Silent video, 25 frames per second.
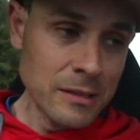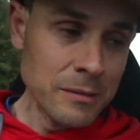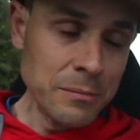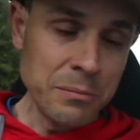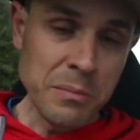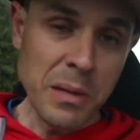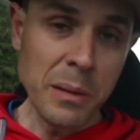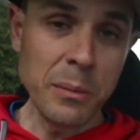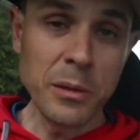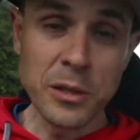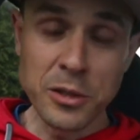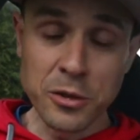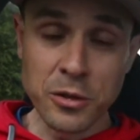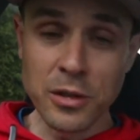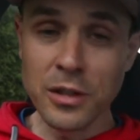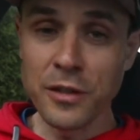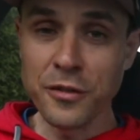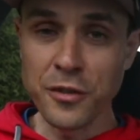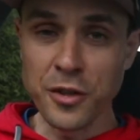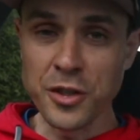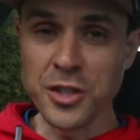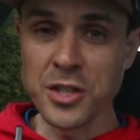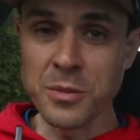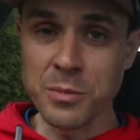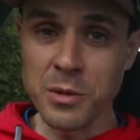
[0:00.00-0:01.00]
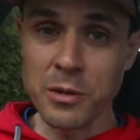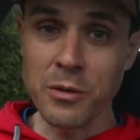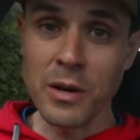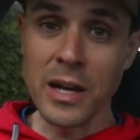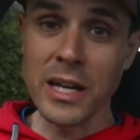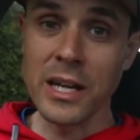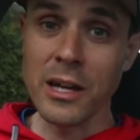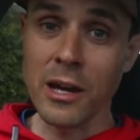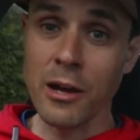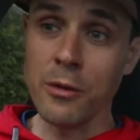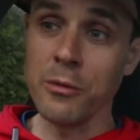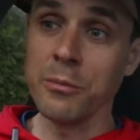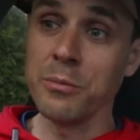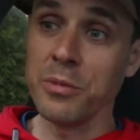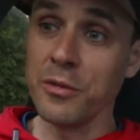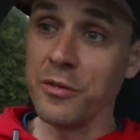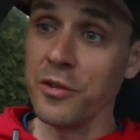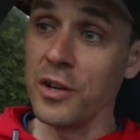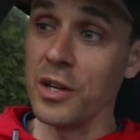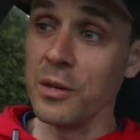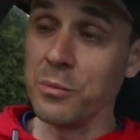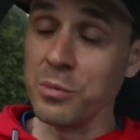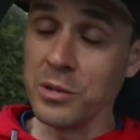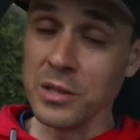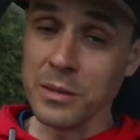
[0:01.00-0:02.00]
Maybe I'll do it in the future, but right now I would
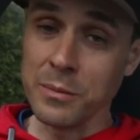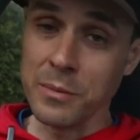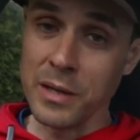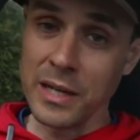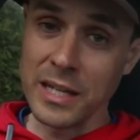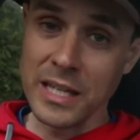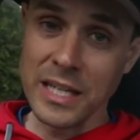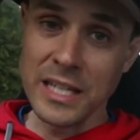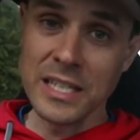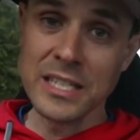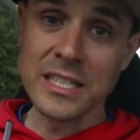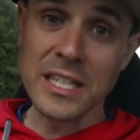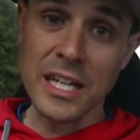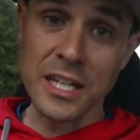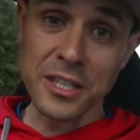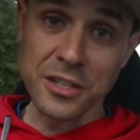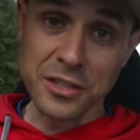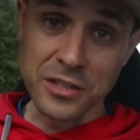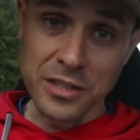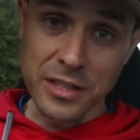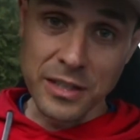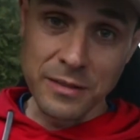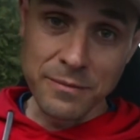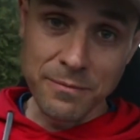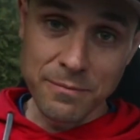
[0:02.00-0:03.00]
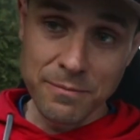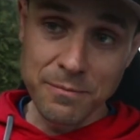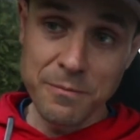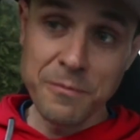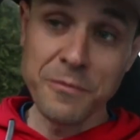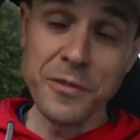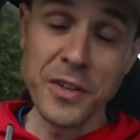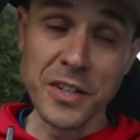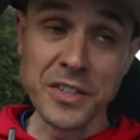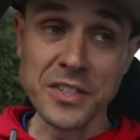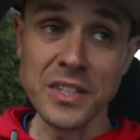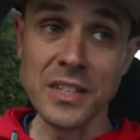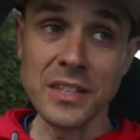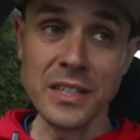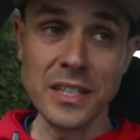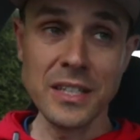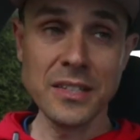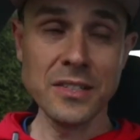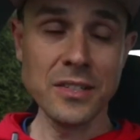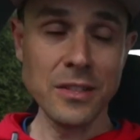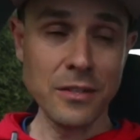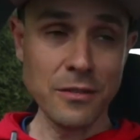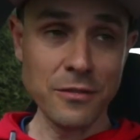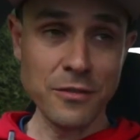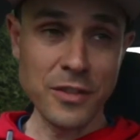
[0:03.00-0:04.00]
prefer to put the money into actually fixing
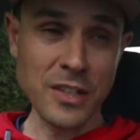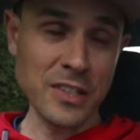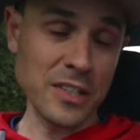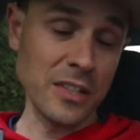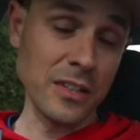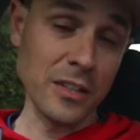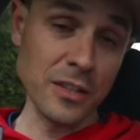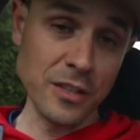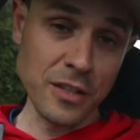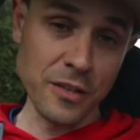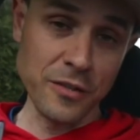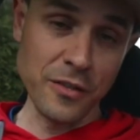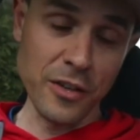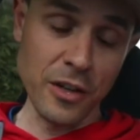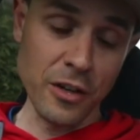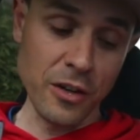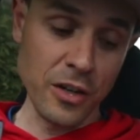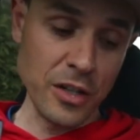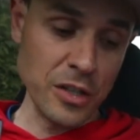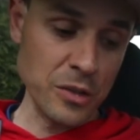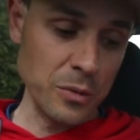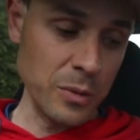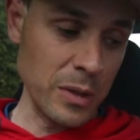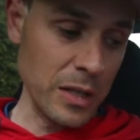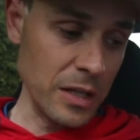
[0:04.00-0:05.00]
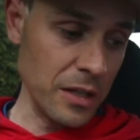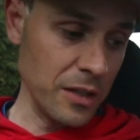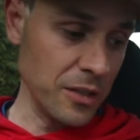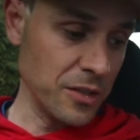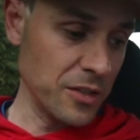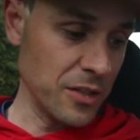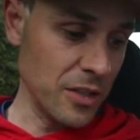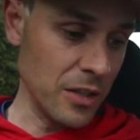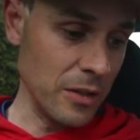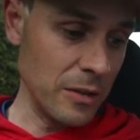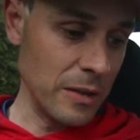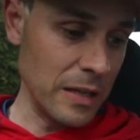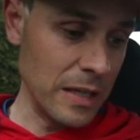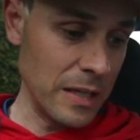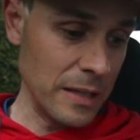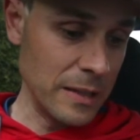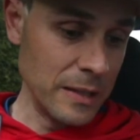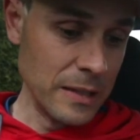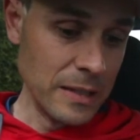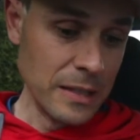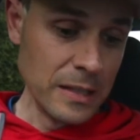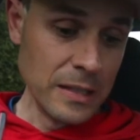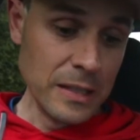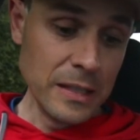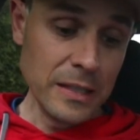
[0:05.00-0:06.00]
this and fixing the cefiro as well. So
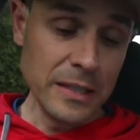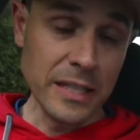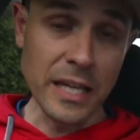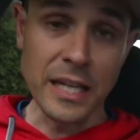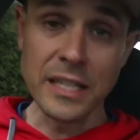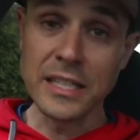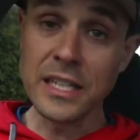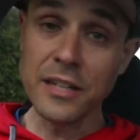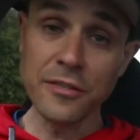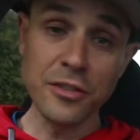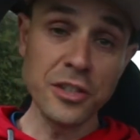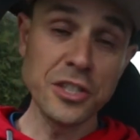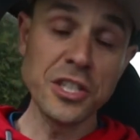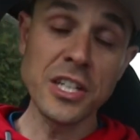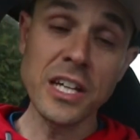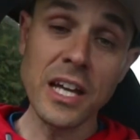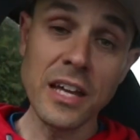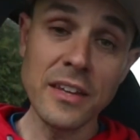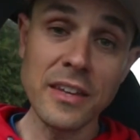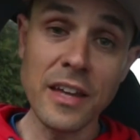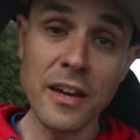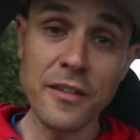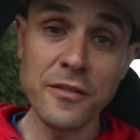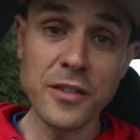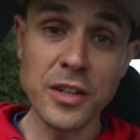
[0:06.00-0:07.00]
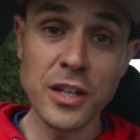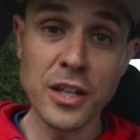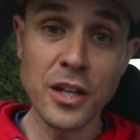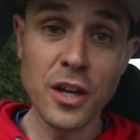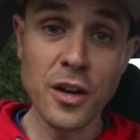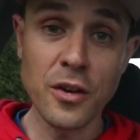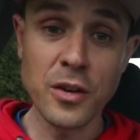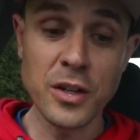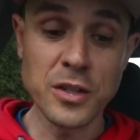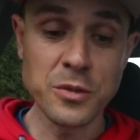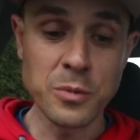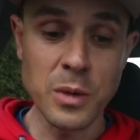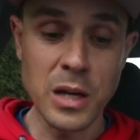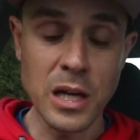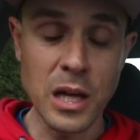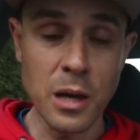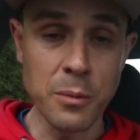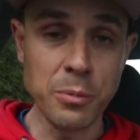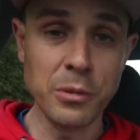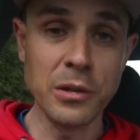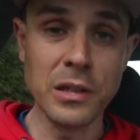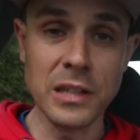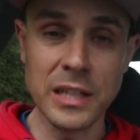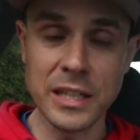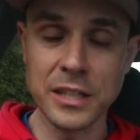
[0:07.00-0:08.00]
yeah, definitely check out that video as well. I'll
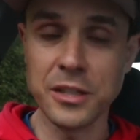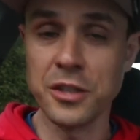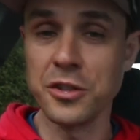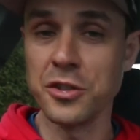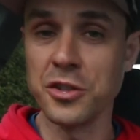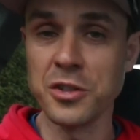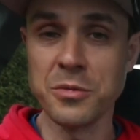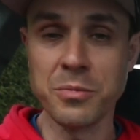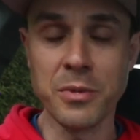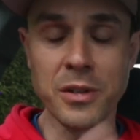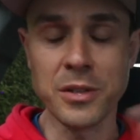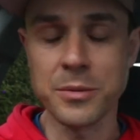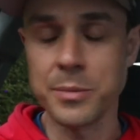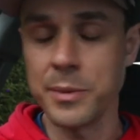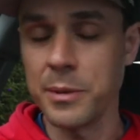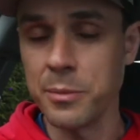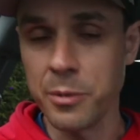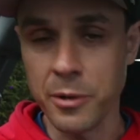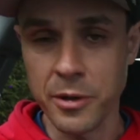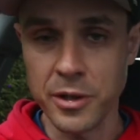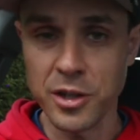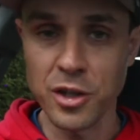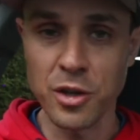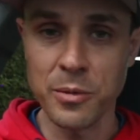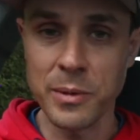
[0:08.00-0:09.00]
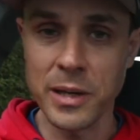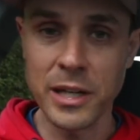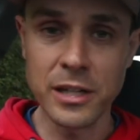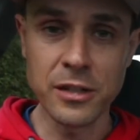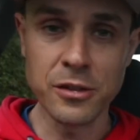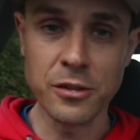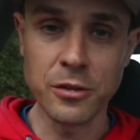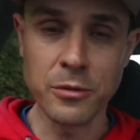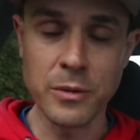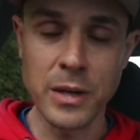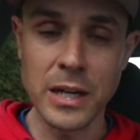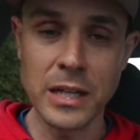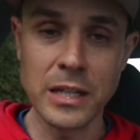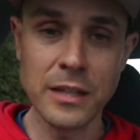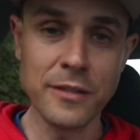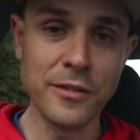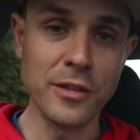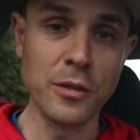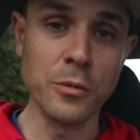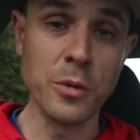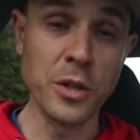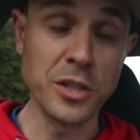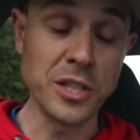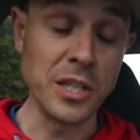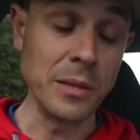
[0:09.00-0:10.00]
put a link to Juicebox, but you probably know about it already if
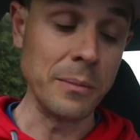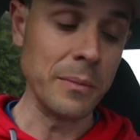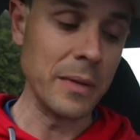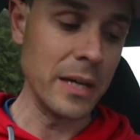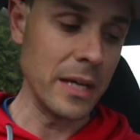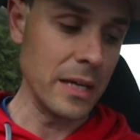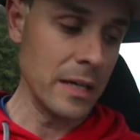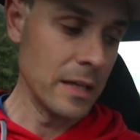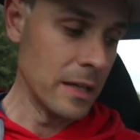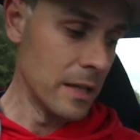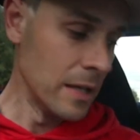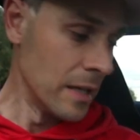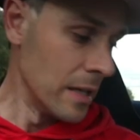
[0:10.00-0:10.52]
you're watching me.